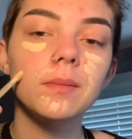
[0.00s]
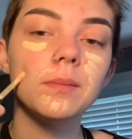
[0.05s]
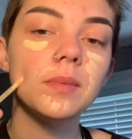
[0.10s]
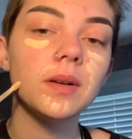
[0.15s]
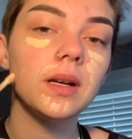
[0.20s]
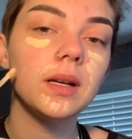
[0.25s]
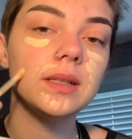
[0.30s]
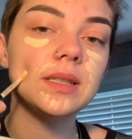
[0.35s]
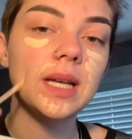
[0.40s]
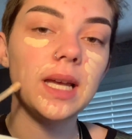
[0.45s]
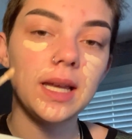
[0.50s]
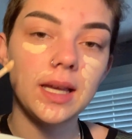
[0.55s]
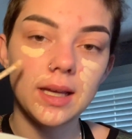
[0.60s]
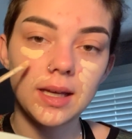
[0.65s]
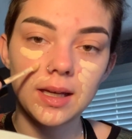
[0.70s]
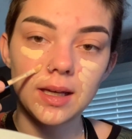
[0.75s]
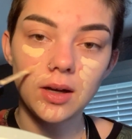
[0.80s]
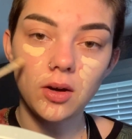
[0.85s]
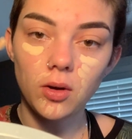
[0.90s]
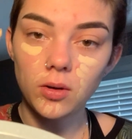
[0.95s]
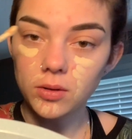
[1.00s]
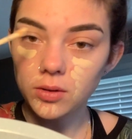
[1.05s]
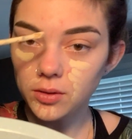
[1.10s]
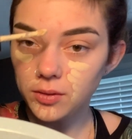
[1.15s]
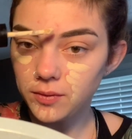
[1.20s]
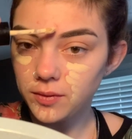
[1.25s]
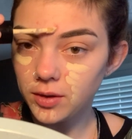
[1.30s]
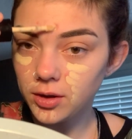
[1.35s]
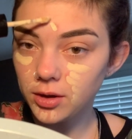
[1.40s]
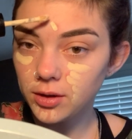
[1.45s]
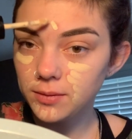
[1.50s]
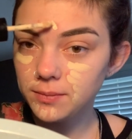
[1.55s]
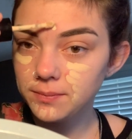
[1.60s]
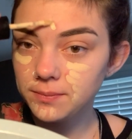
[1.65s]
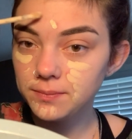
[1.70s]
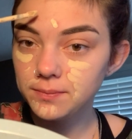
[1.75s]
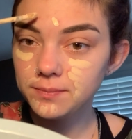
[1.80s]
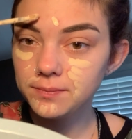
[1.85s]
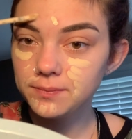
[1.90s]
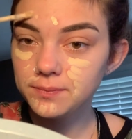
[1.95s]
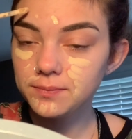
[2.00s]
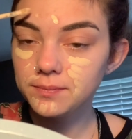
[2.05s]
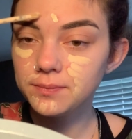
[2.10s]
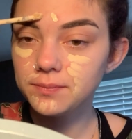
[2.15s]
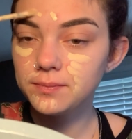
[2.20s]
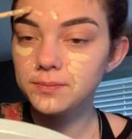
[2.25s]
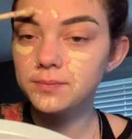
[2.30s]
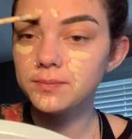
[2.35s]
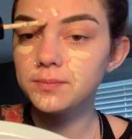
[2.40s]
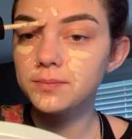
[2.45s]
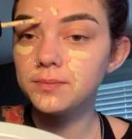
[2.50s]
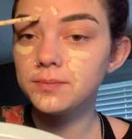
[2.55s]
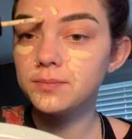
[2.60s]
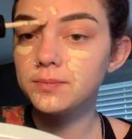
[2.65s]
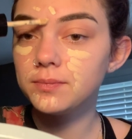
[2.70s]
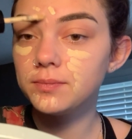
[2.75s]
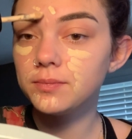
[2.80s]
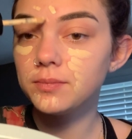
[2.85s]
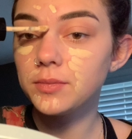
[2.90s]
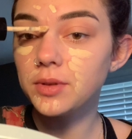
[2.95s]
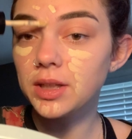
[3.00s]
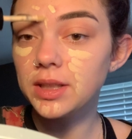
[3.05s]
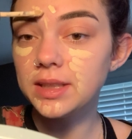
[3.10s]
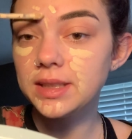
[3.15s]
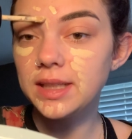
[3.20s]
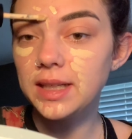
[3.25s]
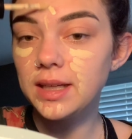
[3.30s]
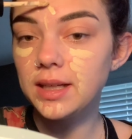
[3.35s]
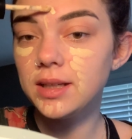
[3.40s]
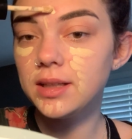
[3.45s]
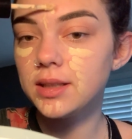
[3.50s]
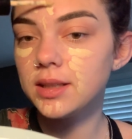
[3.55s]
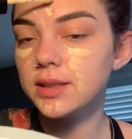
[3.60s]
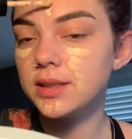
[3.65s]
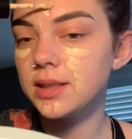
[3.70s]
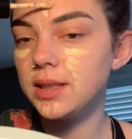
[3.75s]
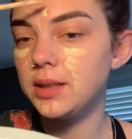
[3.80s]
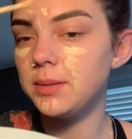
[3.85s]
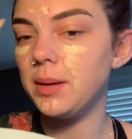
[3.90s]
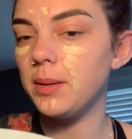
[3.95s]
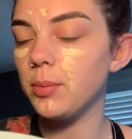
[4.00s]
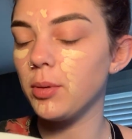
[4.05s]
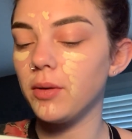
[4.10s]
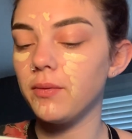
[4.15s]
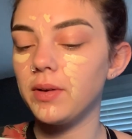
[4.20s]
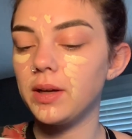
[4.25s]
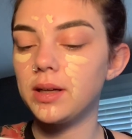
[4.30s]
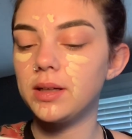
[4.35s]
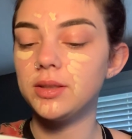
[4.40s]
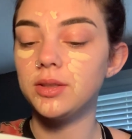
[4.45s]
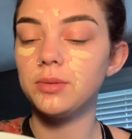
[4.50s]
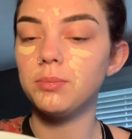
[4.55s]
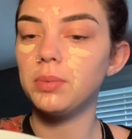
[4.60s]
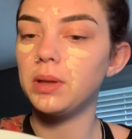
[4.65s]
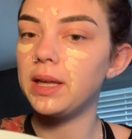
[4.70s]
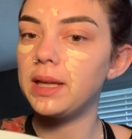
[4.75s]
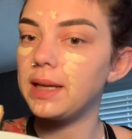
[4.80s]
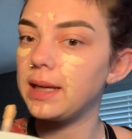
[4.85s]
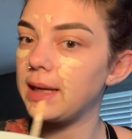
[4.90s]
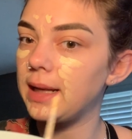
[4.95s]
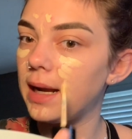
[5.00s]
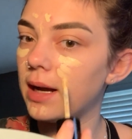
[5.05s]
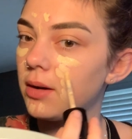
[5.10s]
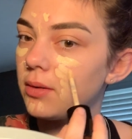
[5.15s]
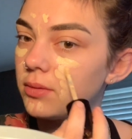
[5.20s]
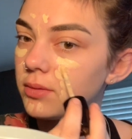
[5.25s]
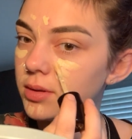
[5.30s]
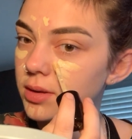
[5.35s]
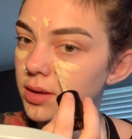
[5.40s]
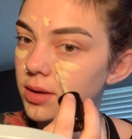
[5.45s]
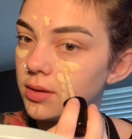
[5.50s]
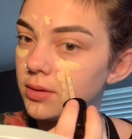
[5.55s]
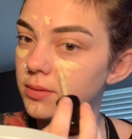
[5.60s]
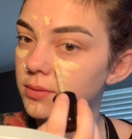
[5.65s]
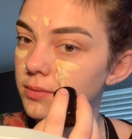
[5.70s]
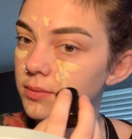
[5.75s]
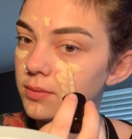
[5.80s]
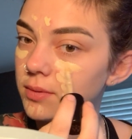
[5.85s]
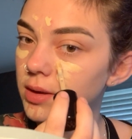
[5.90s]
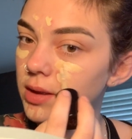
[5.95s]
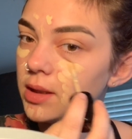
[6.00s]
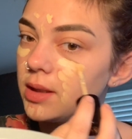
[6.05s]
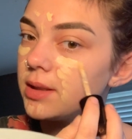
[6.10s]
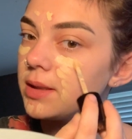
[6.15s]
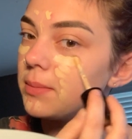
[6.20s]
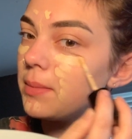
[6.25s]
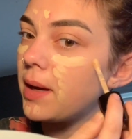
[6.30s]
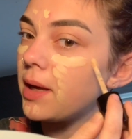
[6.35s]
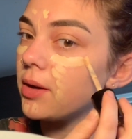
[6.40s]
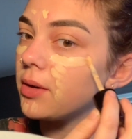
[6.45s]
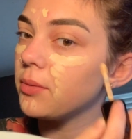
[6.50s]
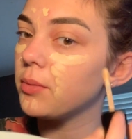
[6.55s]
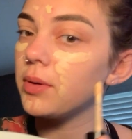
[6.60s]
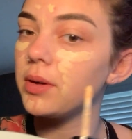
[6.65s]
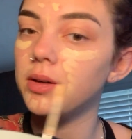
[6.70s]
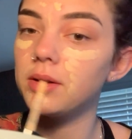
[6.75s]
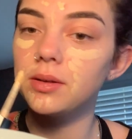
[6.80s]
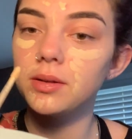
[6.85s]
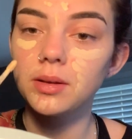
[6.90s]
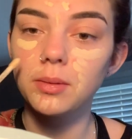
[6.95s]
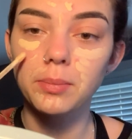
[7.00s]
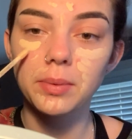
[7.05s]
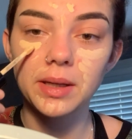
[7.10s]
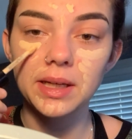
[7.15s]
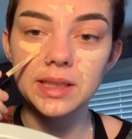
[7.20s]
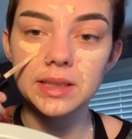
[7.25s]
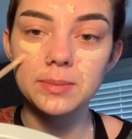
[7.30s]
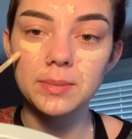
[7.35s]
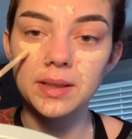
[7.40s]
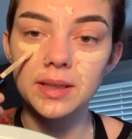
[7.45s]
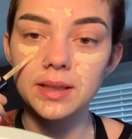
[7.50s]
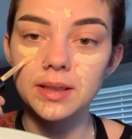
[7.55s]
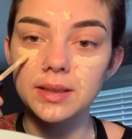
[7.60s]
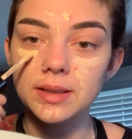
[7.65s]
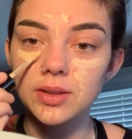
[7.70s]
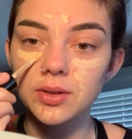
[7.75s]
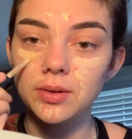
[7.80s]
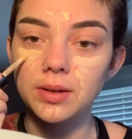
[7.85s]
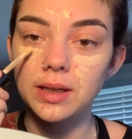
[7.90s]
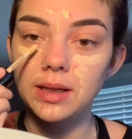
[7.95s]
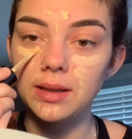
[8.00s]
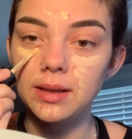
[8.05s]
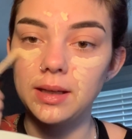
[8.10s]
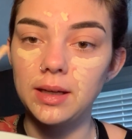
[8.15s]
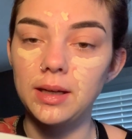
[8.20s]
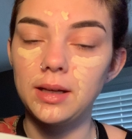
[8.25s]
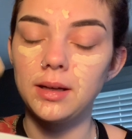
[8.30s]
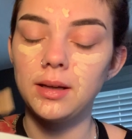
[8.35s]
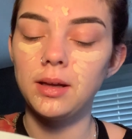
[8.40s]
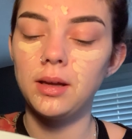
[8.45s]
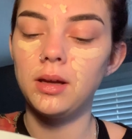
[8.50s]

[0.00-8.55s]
But I take it all over where I see it. It doesn't need to be perfect because you're blending it out, so it doesn't matter where the placement is or anything.